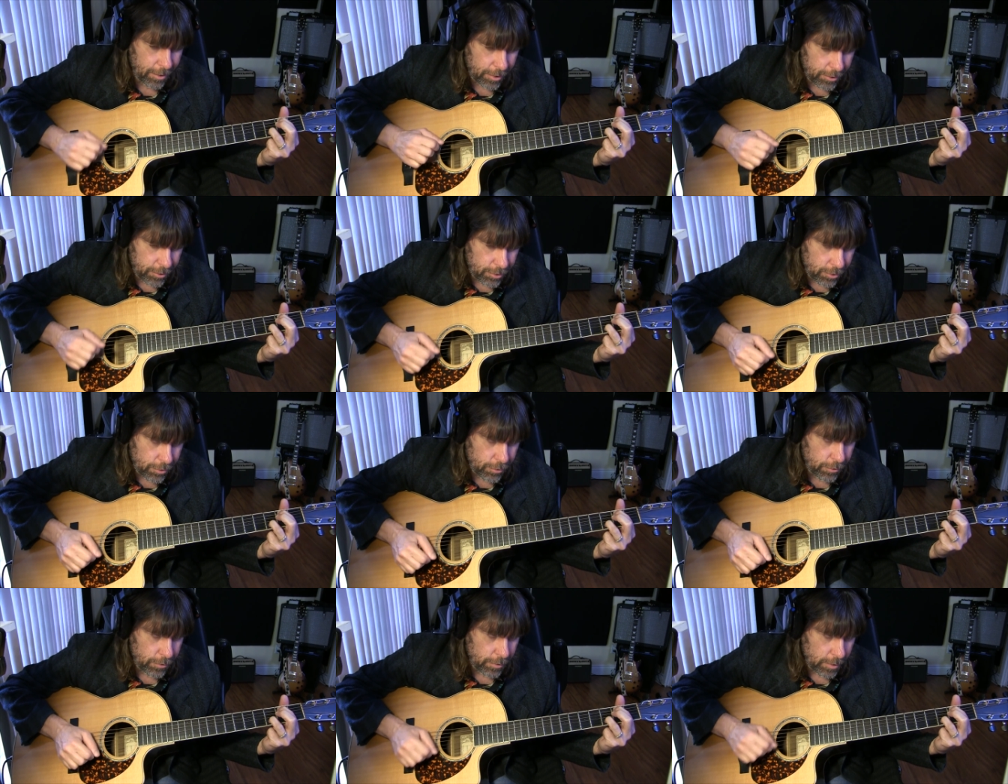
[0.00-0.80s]
a 2,
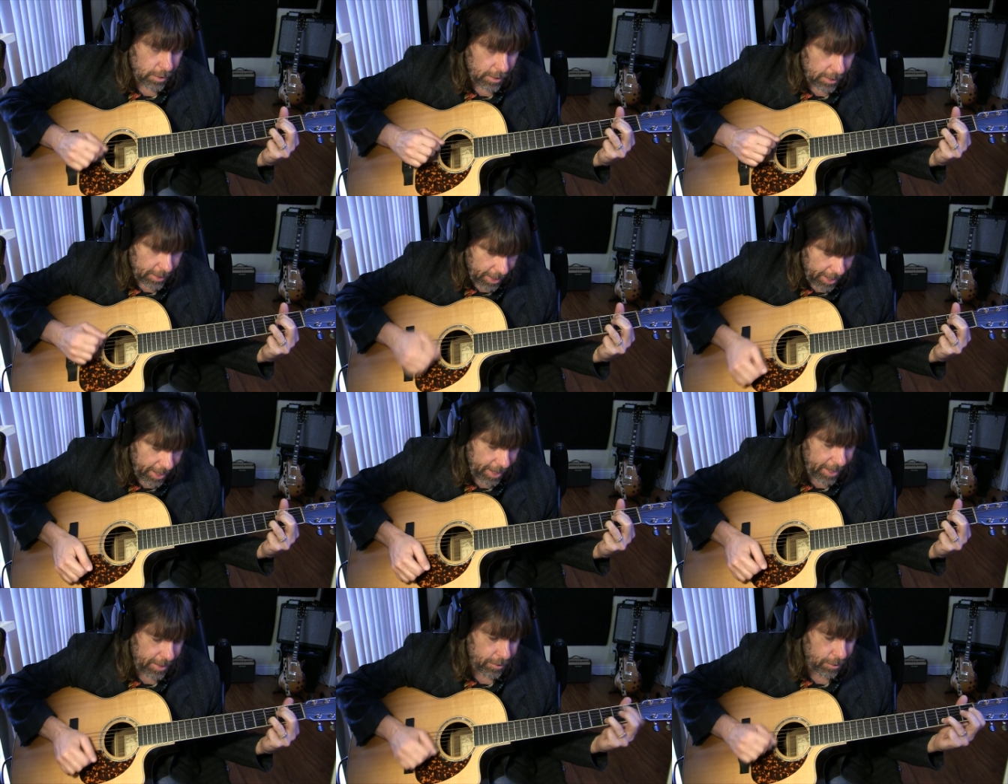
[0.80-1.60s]
E
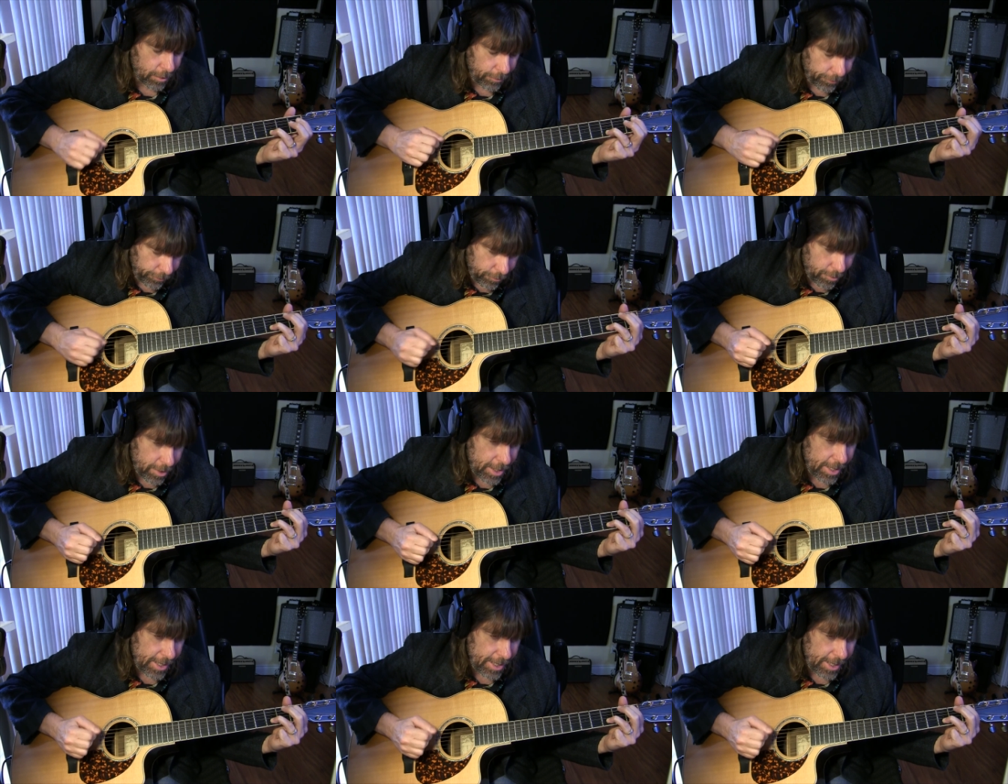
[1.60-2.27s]
and a 3,